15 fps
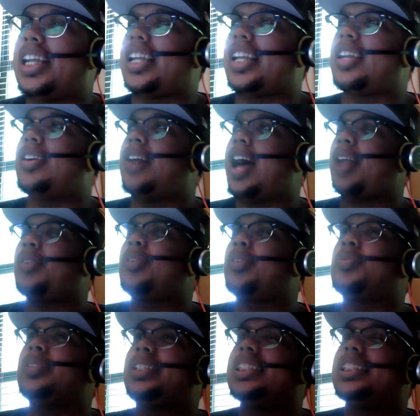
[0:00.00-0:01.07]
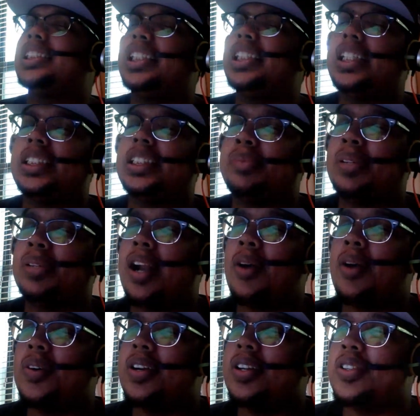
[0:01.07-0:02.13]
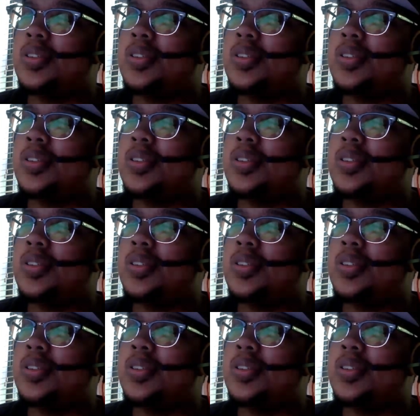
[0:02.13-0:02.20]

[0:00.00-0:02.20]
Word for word: yo, I don't know what this is, but I want to do